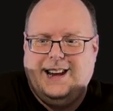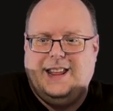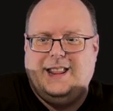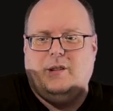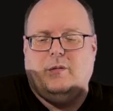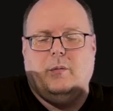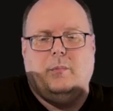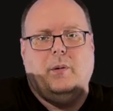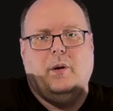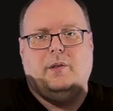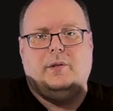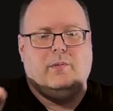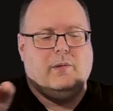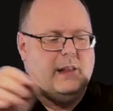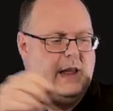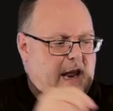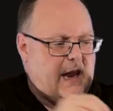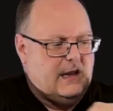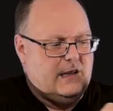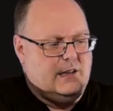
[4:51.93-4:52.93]
and they were both
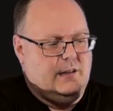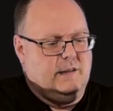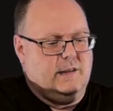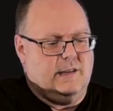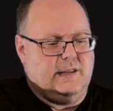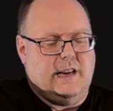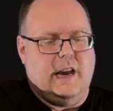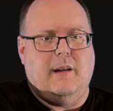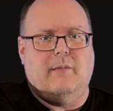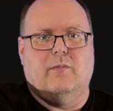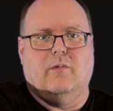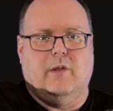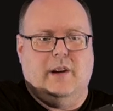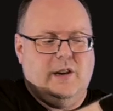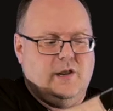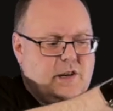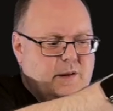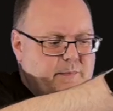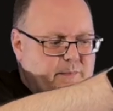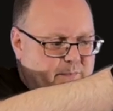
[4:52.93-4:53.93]
related to the same
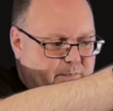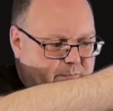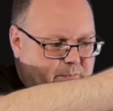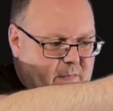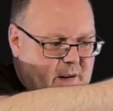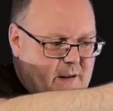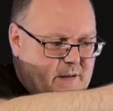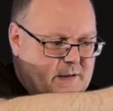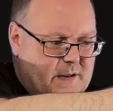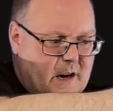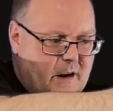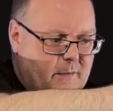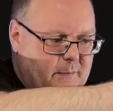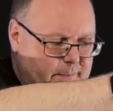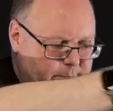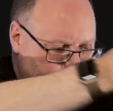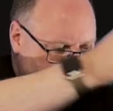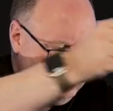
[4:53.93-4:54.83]
region. So